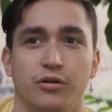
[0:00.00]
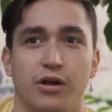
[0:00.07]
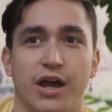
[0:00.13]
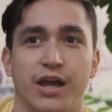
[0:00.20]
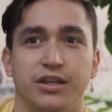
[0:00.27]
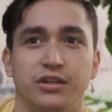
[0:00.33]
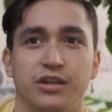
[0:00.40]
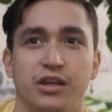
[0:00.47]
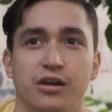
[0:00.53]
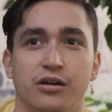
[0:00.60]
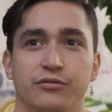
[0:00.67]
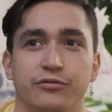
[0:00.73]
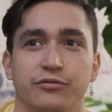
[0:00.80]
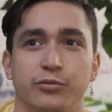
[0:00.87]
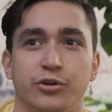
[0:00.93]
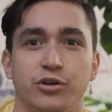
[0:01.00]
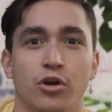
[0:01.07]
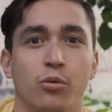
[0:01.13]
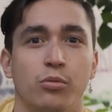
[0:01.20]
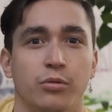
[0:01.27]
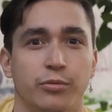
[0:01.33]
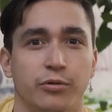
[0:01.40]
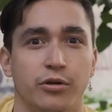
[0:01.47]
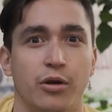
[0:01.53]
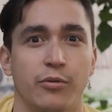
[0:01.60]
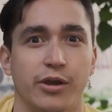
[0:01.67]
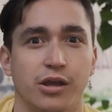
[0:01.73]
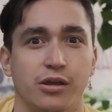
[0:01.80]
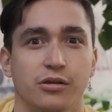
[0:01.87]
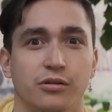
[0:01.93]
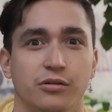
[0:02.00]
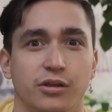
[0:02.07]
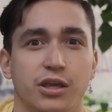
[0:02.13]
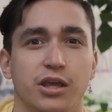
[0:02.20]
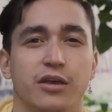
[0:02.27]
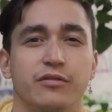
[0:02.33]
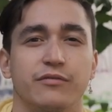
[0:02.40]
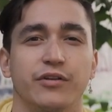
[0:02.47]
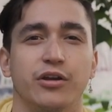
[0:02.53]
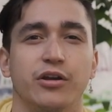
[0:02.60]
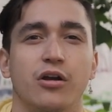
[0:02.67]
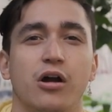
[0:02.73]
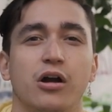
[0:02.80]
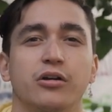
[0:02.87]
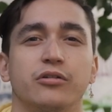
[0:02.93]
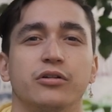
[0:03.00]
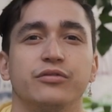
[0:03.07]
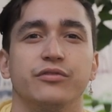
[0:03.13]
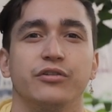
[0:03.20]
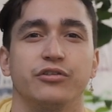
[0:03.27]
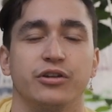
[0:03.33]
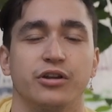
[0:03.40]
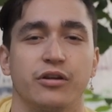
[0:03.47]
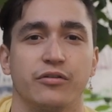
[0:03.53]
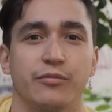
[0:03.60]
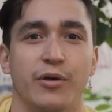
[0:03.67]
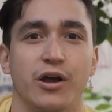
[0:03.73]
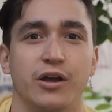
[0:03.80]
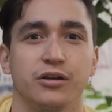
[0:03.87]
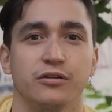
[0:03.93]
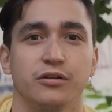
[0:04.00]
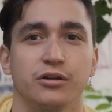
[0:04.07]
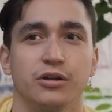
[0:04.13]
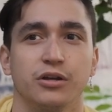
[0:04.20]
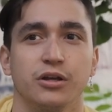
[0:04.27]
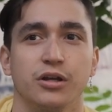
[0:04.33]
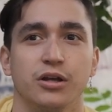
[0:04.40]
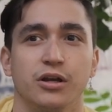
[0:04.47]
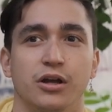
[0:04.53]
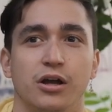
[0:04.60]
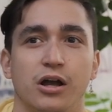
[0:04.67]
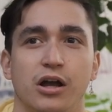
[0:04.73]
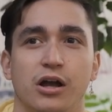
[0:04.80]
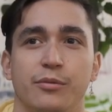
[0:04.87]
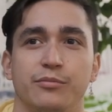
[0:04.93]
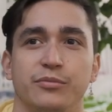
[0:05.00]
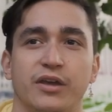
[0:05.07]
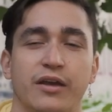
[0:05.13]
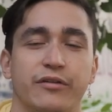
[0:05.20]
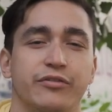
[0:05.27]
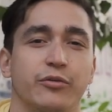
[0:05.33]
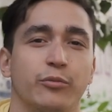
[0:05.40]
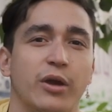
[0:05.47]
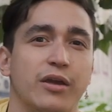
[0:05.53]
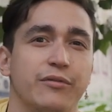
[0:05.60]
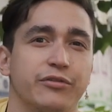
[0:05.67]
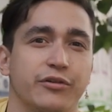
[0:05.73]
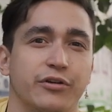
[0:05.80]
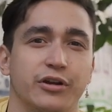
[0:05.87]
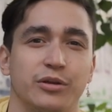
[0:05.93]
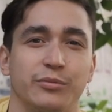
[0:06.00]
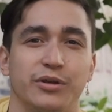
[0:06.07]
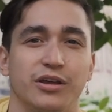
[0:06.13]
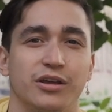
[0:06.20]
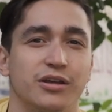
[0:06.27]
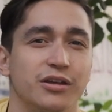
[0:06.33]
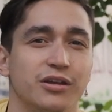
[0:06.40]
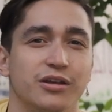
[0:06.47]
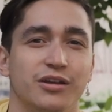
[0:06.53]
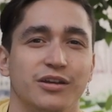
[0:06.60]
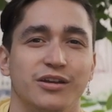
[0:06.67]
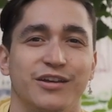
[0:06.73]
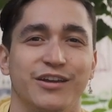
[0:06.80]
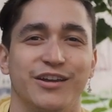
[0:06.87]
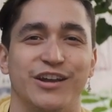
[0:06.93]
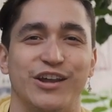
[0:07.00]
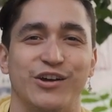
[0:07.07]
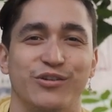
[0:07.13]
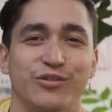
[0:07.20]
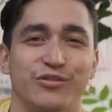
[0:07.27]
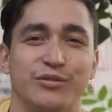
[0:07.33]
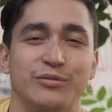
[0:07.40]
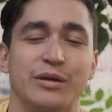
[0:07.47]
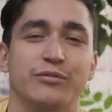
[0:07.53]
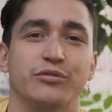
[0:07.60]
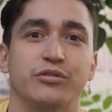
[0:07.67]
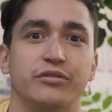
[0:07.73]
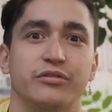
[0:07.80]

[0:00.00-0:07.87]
idea of, we know where we're going. Like, he has a very concrete vision in his mind. Um, yes, the waves are going to be, you know, sometimes really